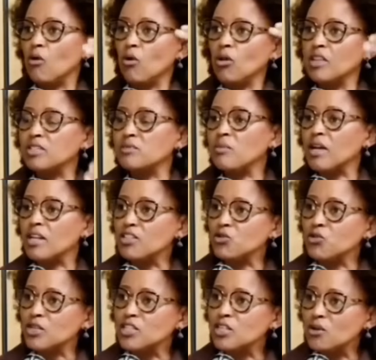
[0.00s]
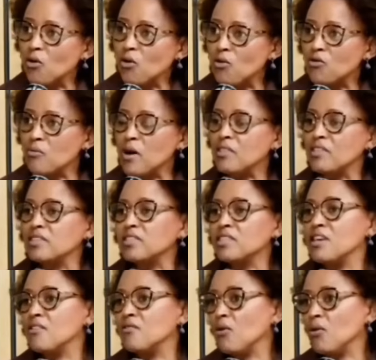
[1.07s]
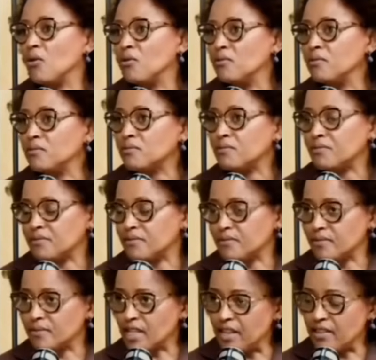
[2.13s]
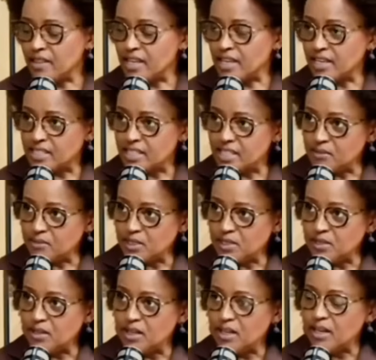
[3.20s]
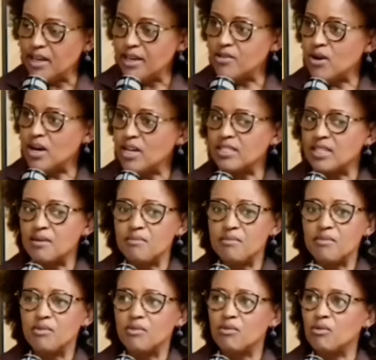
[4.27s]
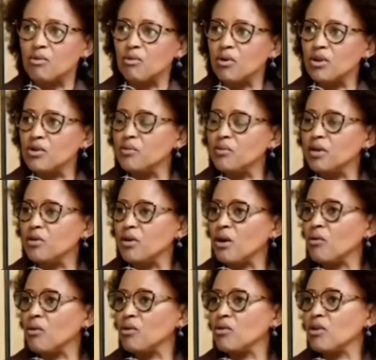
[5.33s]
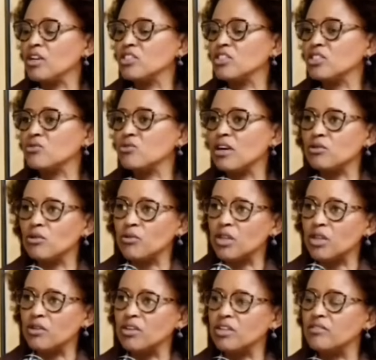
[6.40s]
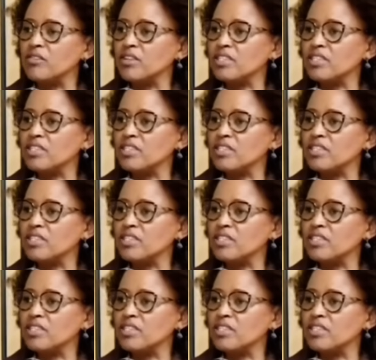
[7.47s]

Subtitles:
all this money is written off by the CFO and their teams, and you ask them, what do you mean? You can't just write off without an